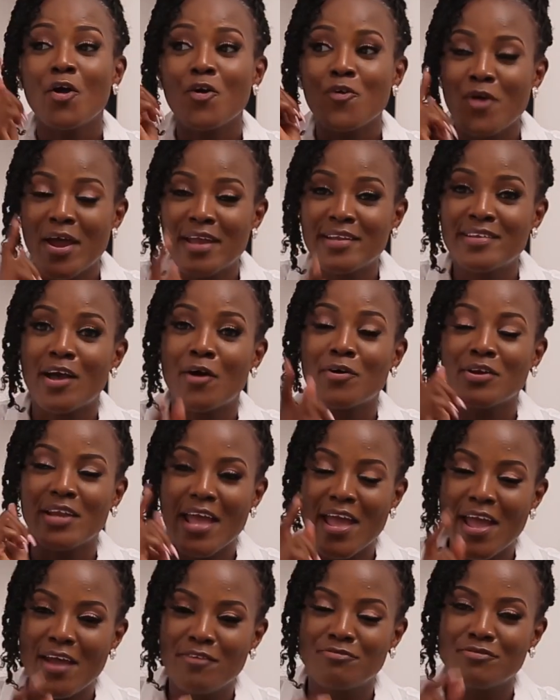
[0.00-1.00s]
Write down
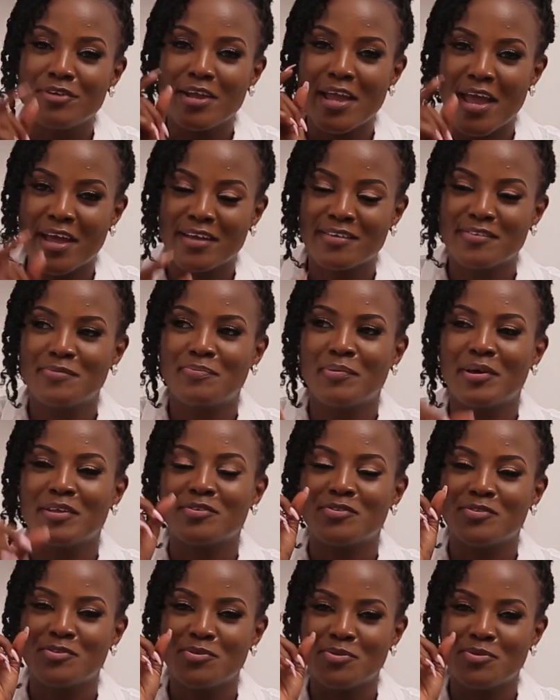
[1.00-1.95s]
every expense